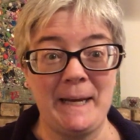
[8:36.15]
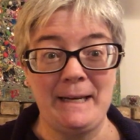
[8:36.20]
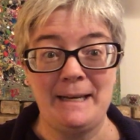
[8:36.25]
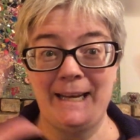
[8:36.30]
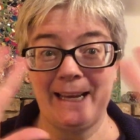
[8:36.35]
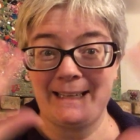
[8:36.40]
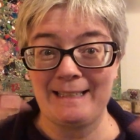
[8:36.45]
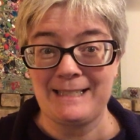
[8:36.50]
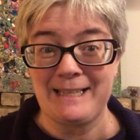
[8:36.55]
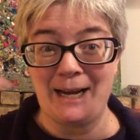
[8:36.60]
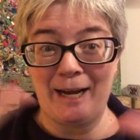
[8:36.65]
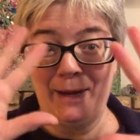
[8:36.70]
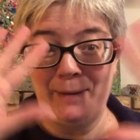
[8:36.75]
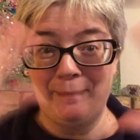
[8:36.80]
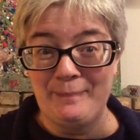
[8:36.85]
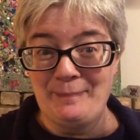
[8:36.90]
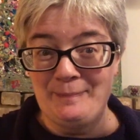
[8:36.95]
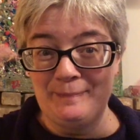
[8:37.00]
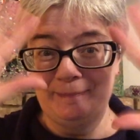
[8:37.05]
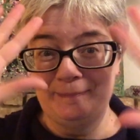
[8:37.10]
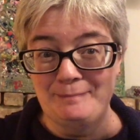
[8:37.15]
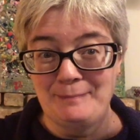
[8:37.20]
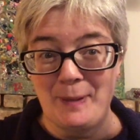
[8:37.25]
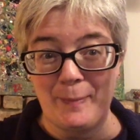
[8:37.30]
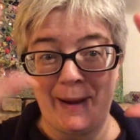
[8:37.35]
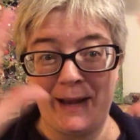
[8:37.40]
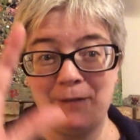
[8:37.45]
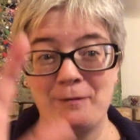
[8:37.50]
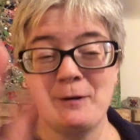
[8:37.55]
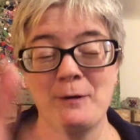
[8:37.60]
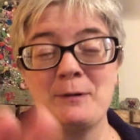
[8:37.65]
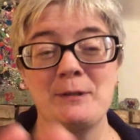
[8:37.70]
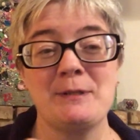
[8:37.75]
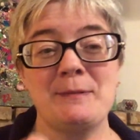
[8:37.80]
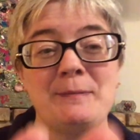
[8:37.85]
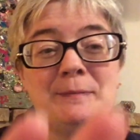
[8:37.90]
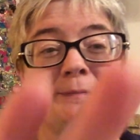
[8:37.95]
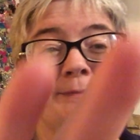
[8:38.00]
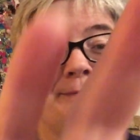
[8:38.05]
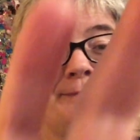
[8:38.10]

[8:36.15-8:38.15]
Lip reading: next time. Bye-bye, folks.